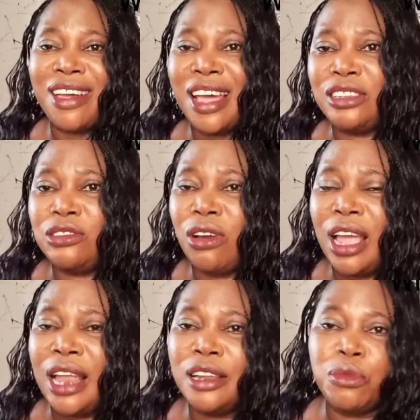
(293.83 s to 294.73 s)
get your
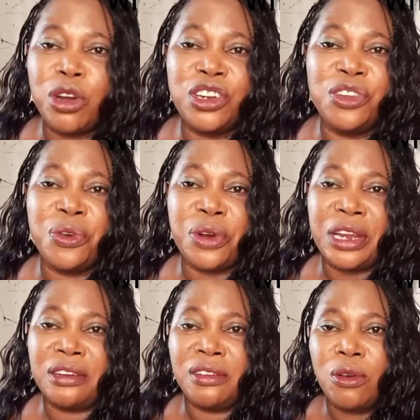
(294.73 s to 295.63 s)
early morning
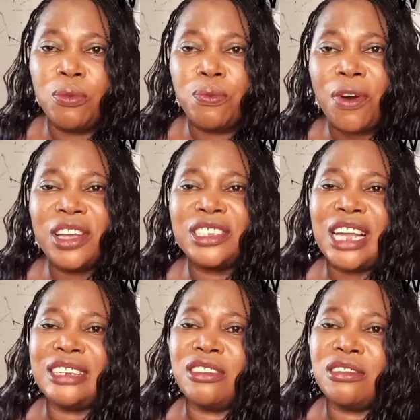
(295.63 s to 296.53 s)
urine, pour it
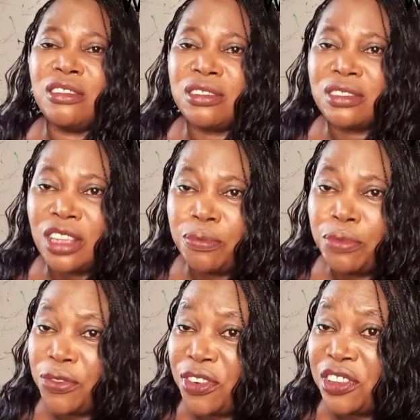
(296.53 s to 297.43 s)
at your doorstep
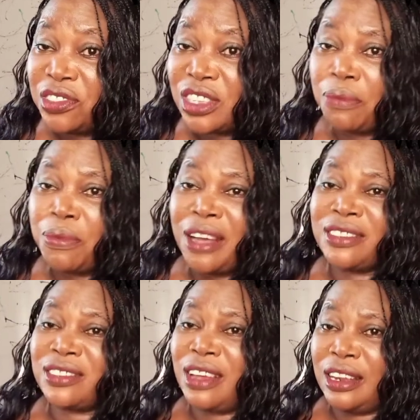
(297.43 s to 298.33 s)
before you step
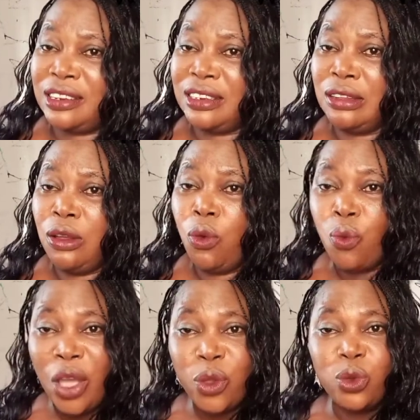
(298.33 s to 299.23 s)
outside.
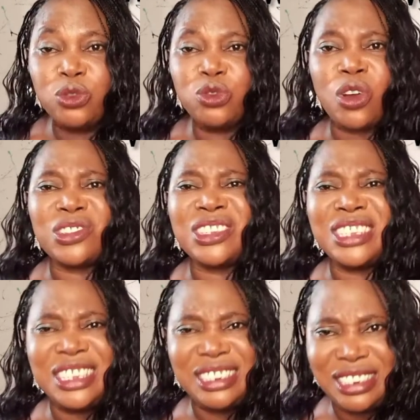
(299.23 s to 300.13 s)
when you
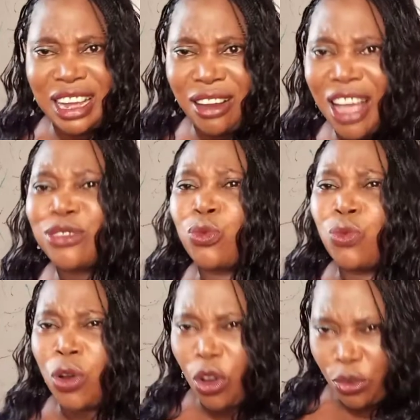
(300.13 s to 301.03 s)
just sit down as you
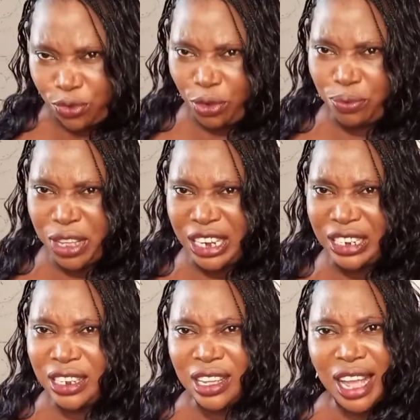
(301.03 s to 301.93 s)
wake up from bed
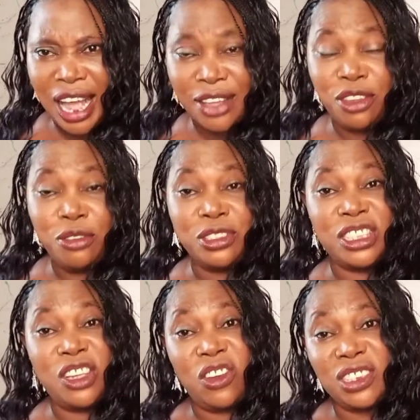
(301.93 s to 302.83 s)
and you
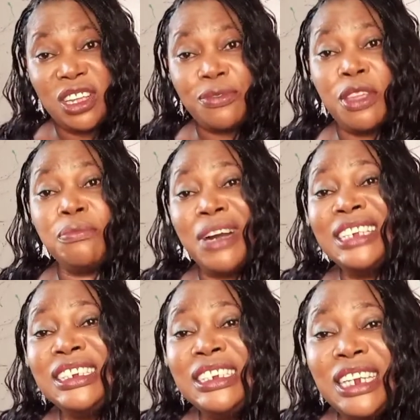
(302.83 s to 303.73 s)
see yourself
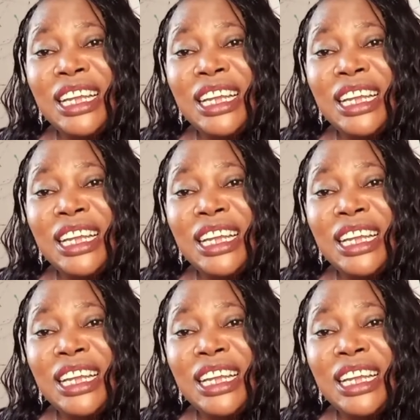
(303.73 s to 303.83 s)
imagine